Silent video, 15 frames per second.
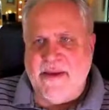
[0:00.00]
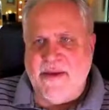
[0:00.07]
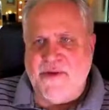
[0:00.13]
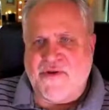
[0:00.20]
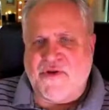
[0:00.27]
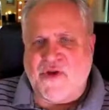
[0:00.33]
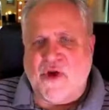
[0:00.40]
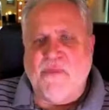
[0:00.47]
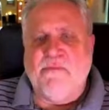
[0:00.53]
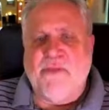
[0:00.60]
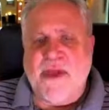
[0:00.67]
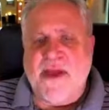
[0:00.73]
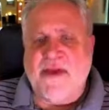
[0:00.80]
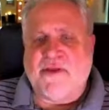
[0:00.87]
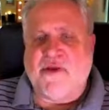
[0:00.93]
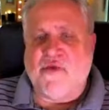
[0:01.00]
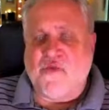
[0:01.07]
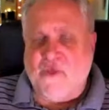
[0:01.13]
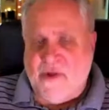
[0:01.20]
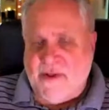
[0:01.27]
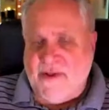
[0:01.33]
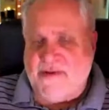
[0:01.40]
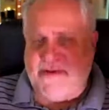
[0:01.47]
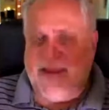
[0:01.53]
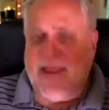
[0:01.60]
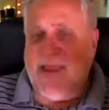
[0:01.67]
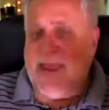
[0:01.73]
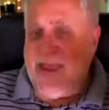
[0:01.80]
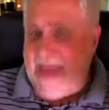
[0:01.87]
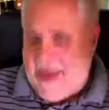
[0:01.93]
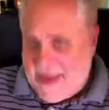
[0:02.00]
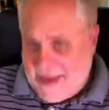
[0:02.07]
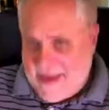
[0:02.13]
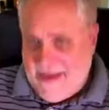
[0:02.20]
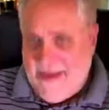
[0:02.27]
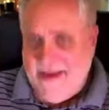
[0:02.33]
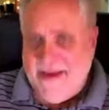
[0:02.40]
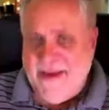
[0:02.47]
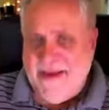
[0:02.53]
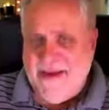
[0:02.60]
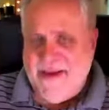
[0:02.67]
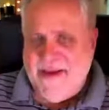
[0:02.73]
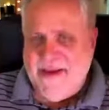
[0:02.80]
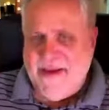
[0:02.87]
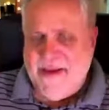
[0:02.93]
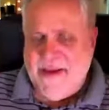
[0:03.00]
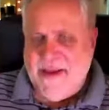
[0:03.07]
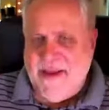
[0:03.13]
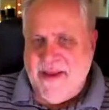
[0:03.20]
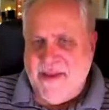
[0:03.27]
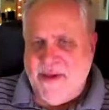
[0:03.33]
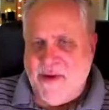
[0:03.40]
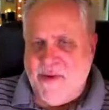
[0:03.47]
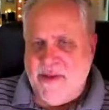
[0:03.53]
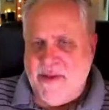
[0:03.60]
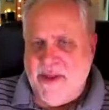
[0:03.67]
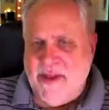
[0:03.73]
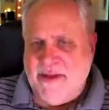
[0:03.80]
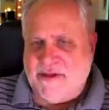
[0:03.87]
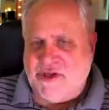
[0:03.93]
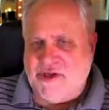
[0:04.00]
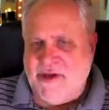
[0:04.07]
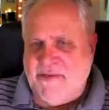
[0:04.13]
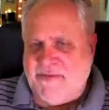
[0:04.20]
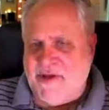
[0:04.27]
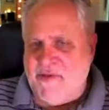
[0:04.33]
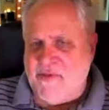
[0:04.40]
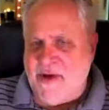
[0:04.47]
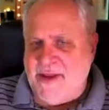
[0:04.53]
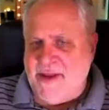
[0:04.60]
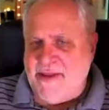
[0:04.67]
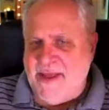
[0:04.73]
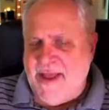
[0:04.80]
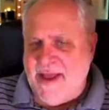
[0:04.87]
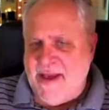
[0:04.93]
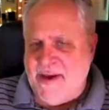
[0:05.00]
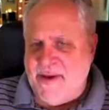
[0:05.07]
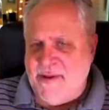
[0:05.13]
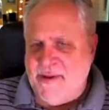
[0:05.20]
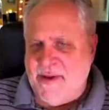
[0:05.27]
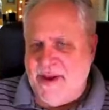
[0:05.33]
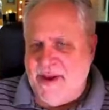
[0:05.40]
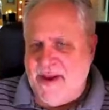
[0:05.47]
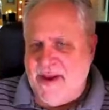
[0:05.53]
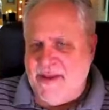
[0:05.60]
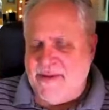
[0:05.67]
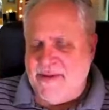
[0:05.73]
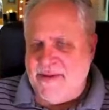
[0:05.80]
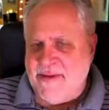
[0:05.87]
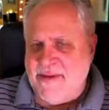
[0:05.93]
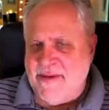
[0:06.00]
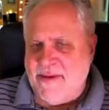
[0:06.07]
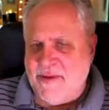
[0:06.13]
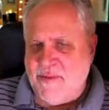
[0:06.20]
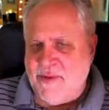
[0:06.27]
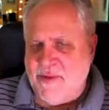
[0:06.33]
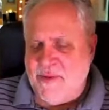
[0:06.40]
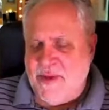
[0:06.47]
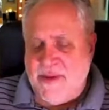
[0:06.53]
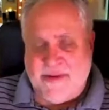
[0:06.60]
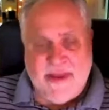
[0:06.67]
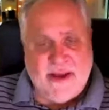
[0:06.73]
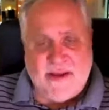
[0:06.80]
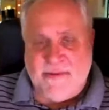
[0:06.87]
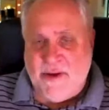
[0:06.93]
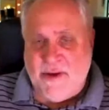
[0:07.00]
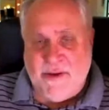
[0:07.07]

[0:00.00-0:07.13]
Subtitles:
so big to really say, hey, it's shifting right now, and it's not going to